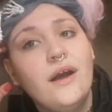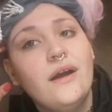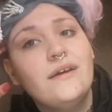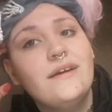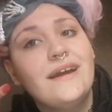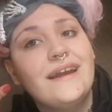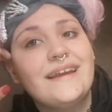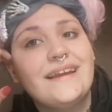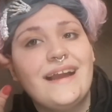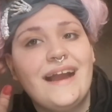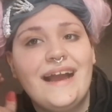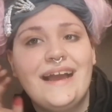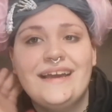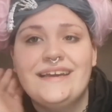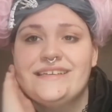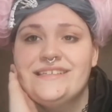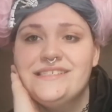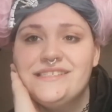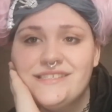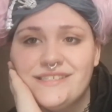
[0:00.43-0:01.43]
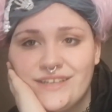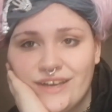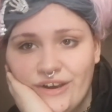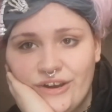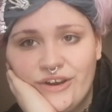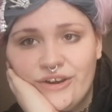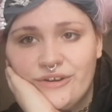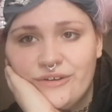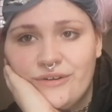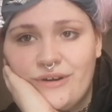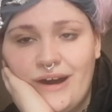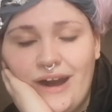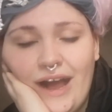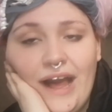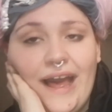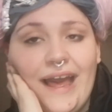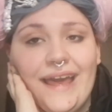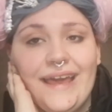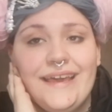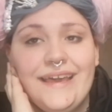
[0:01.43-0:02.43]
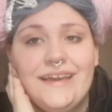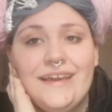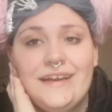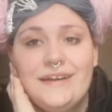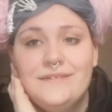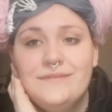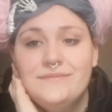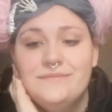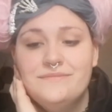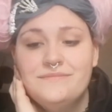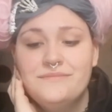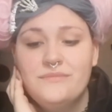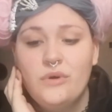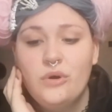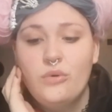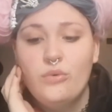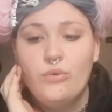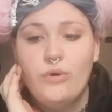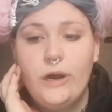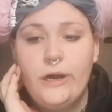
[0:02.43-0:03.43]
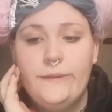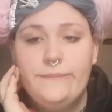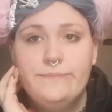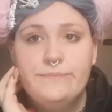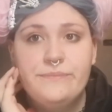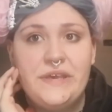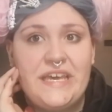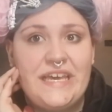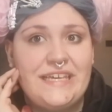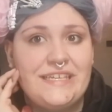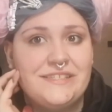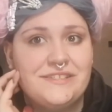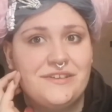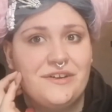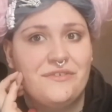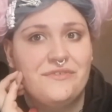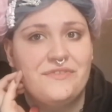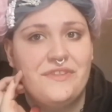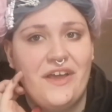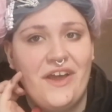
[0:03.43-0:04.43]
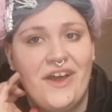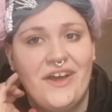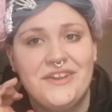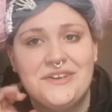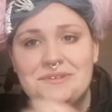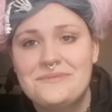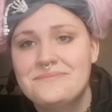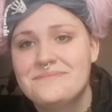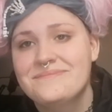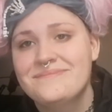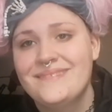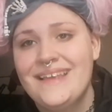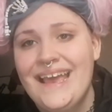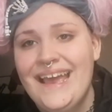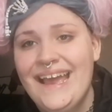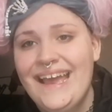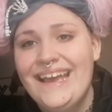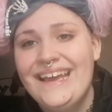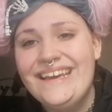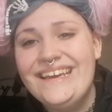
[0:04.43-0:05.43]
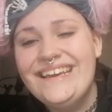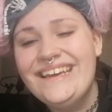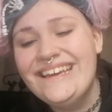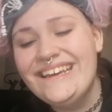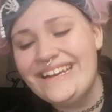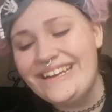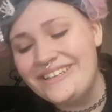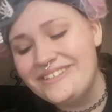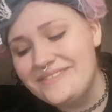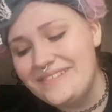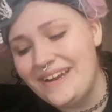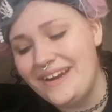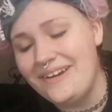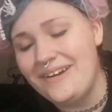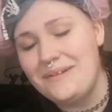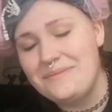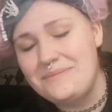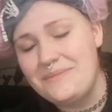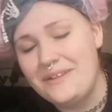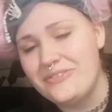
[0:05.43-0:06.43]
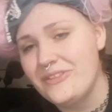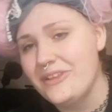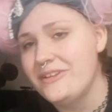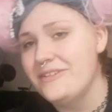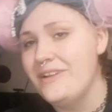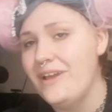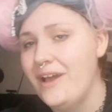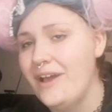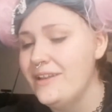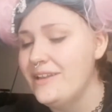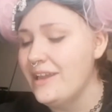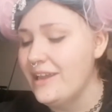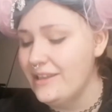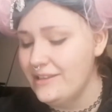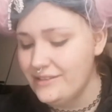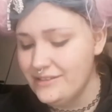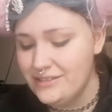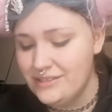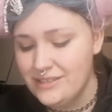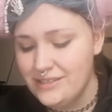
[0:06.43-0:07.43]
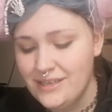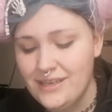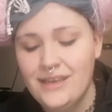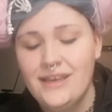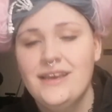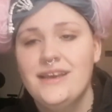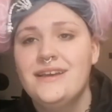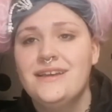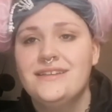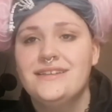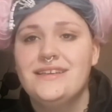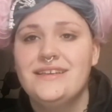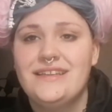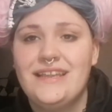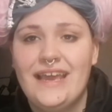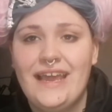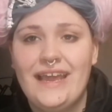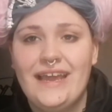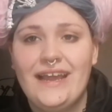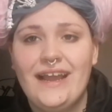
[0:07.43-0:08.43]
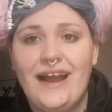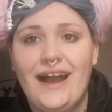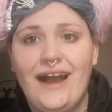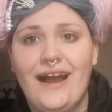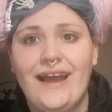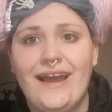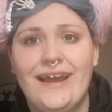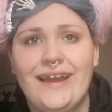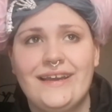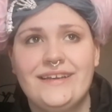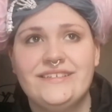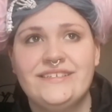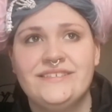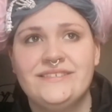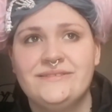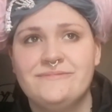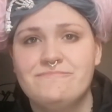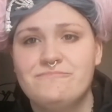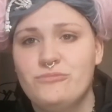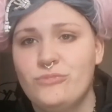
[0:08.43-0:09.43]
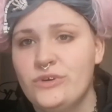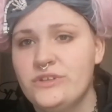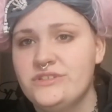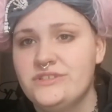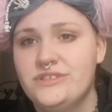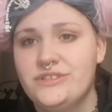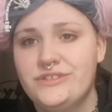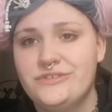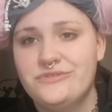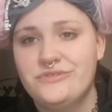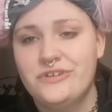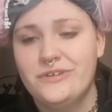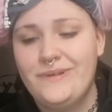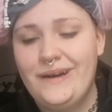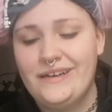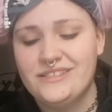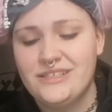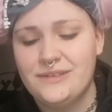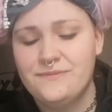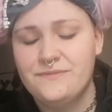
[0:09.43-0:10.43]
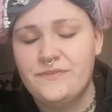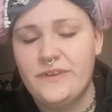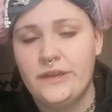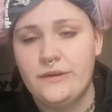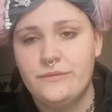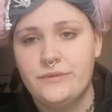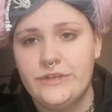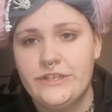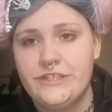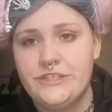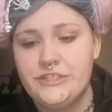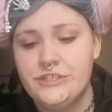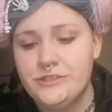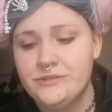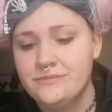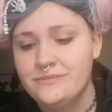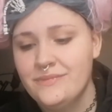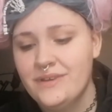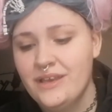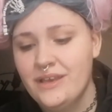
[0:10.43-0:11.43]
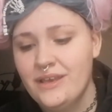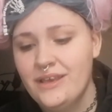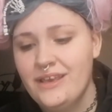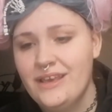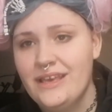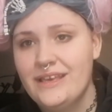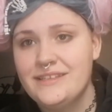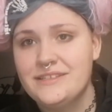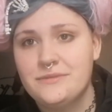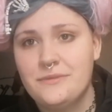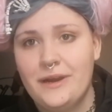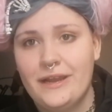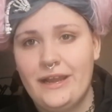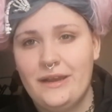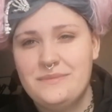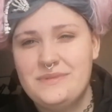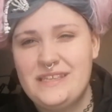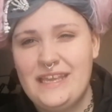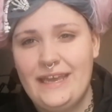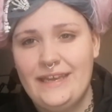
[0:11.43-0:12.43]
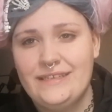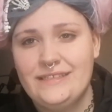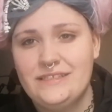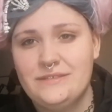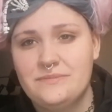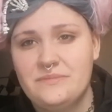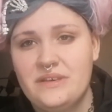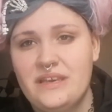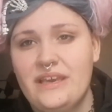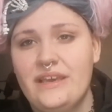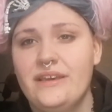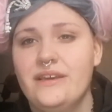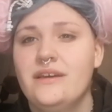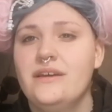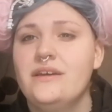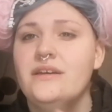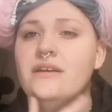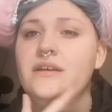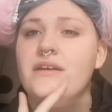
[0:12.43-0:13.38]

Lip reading: Alright guys, so I am one pissed off nerd. No, I'm one nerd, and today I want to talk about something which is quite upsetting to me.